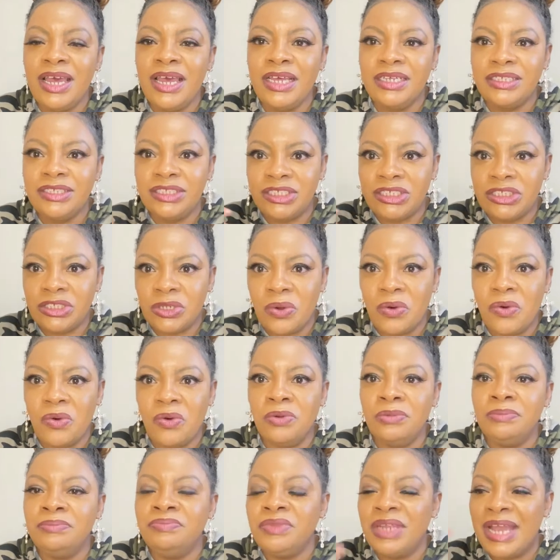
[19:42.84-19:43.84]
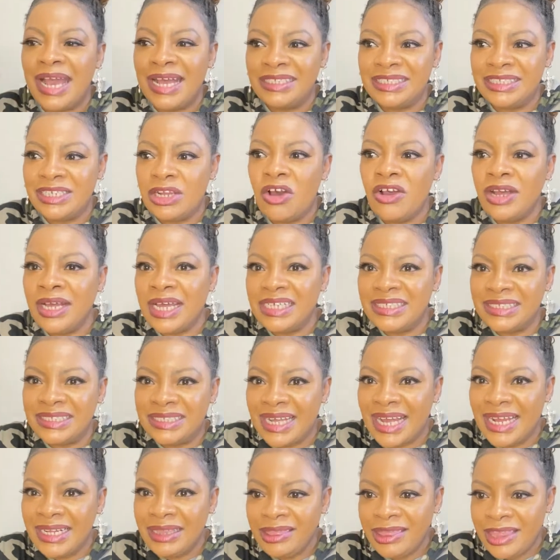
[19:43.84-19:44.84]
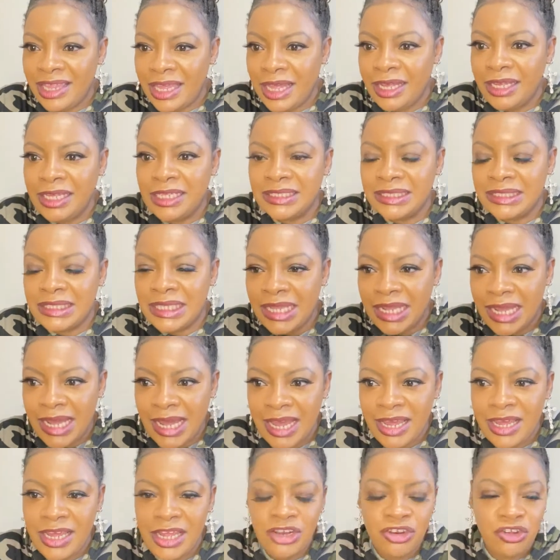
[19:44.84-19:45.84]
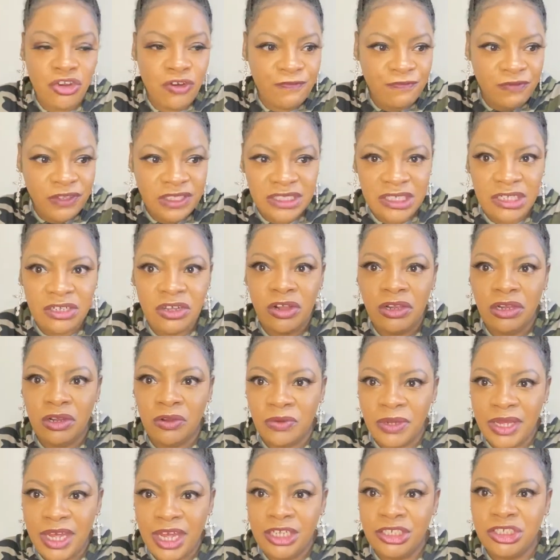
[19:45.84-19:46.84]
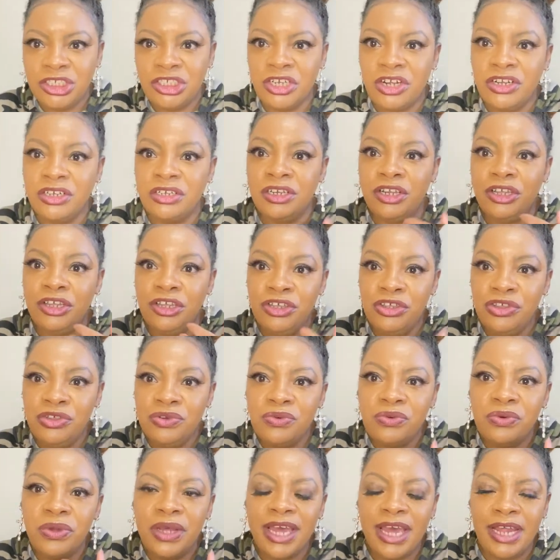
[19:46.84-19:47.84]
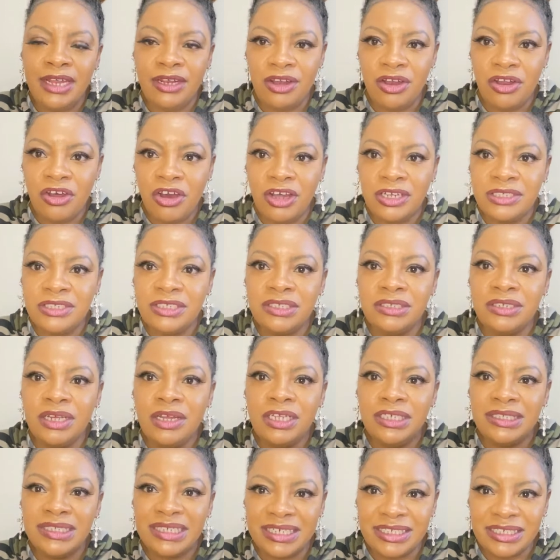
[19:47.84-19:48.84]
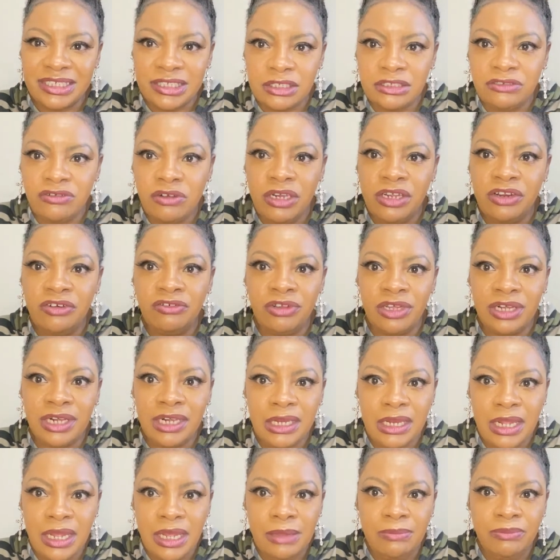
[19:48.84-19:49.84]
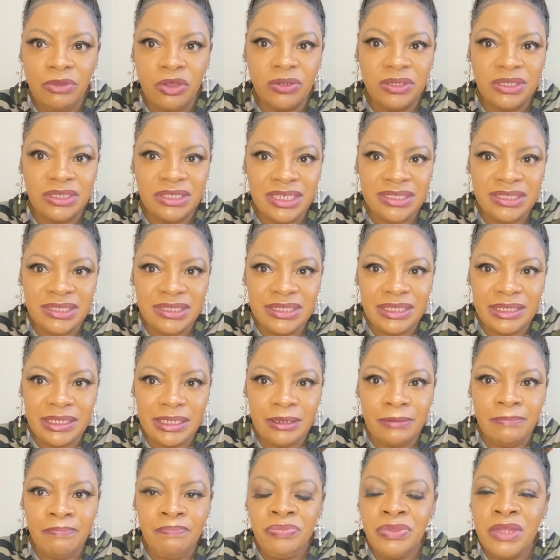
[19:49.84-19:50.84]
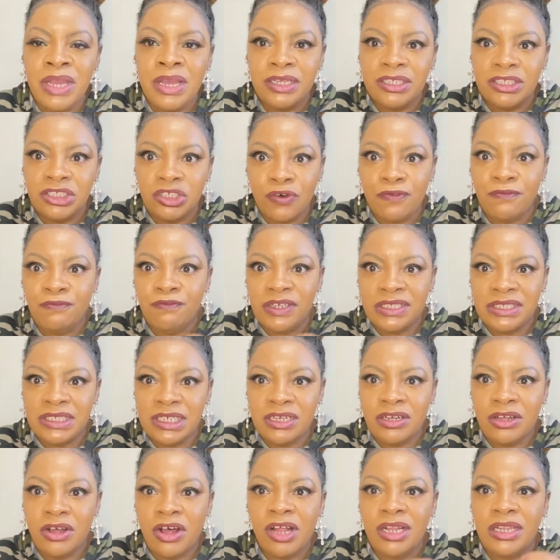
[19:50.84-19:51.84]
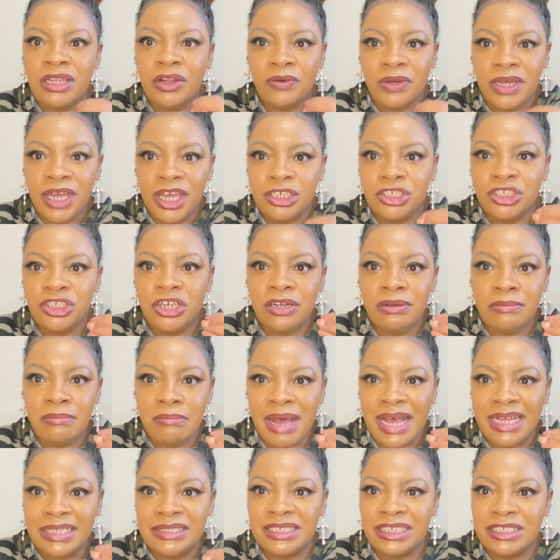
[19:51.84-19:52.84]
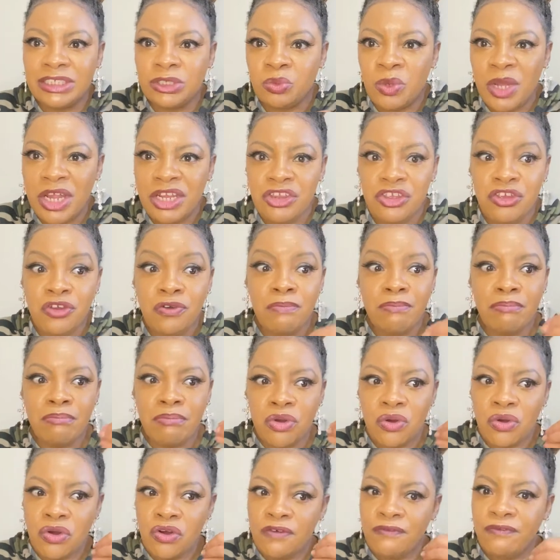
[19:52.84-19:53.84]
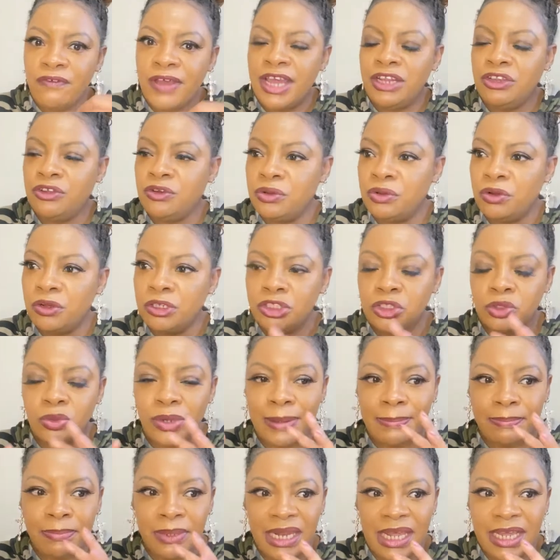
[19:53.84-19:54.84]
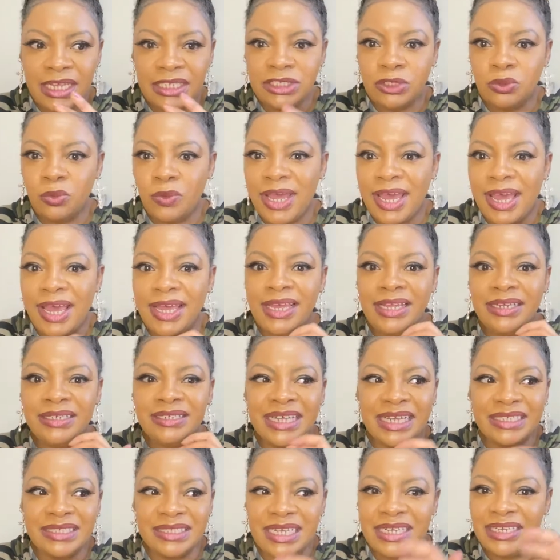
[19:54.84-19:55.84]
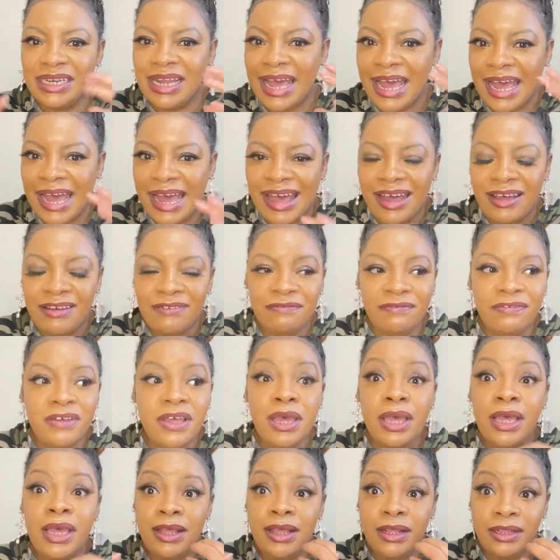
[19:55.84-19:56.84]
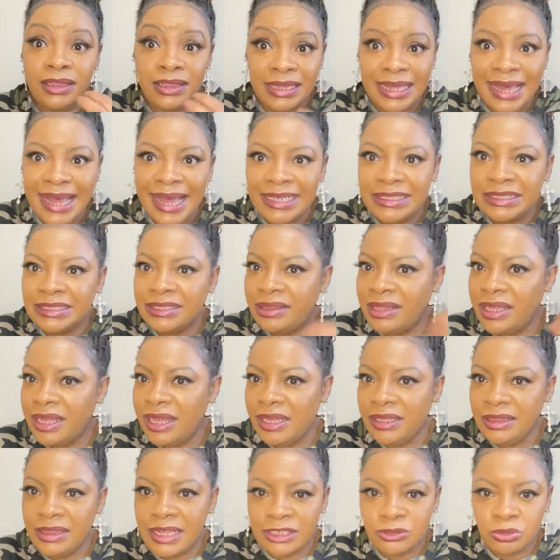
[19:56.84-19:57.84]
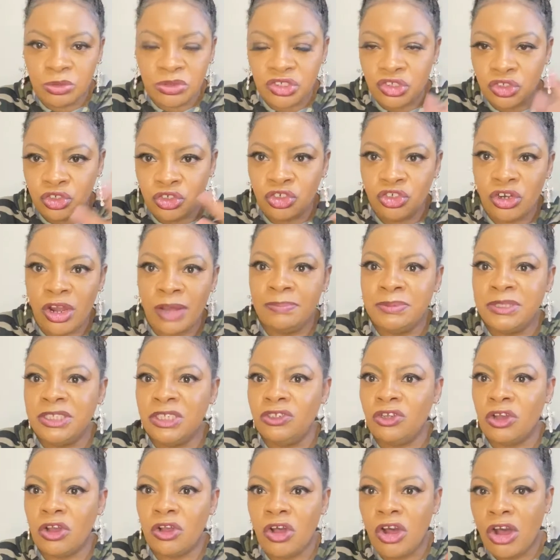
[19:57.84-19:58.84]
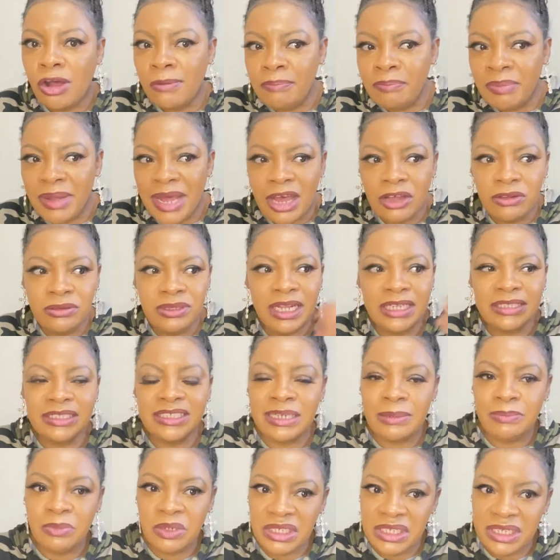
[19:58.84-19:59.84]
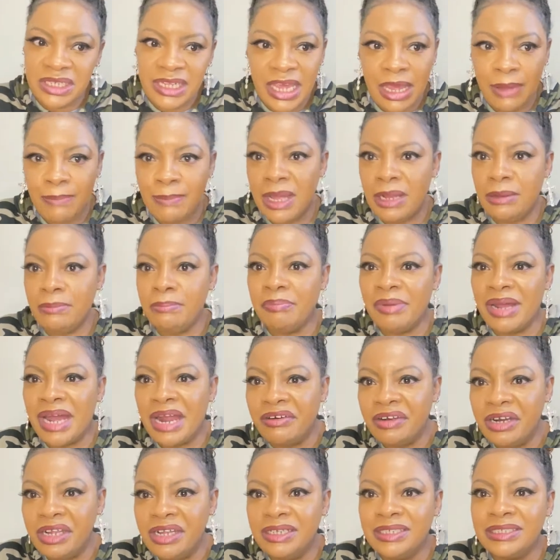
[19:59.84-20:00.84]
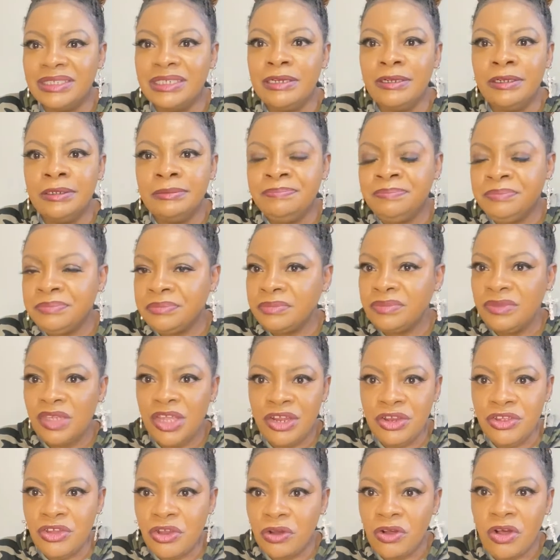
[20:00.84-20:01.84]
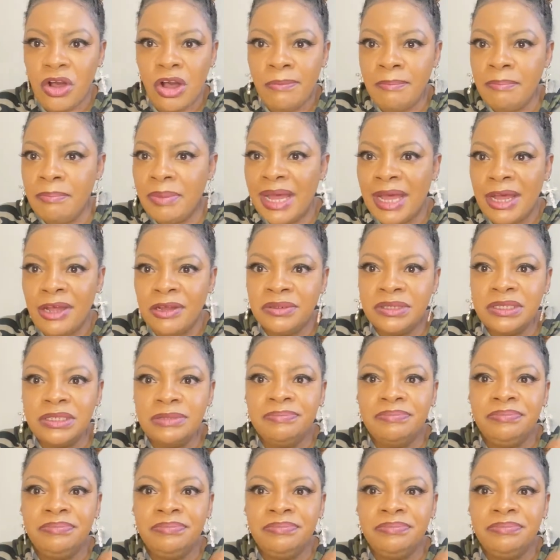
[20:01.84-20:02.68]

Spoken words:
So as long as that thing is there in your physical location, you cannot successfully reclaim your destiny. So physical location matters. When you move and you go to a place where it doesn't have that thing that was dropped in your compound, that somebody came and buried in your compound,